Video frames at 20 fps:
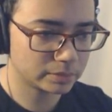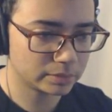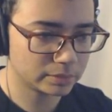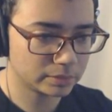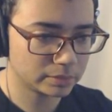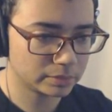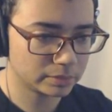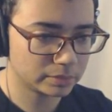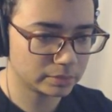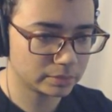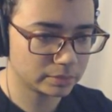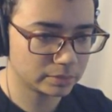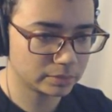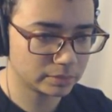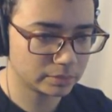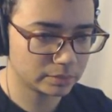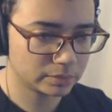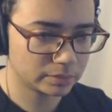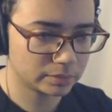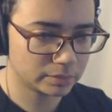
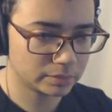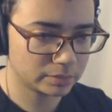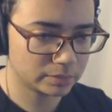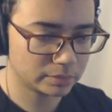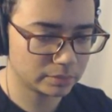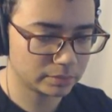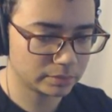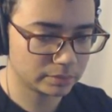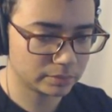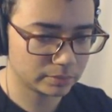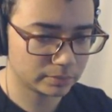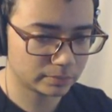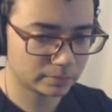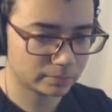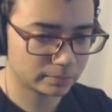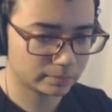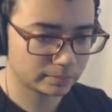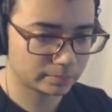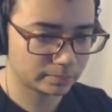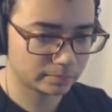Nobody speaks.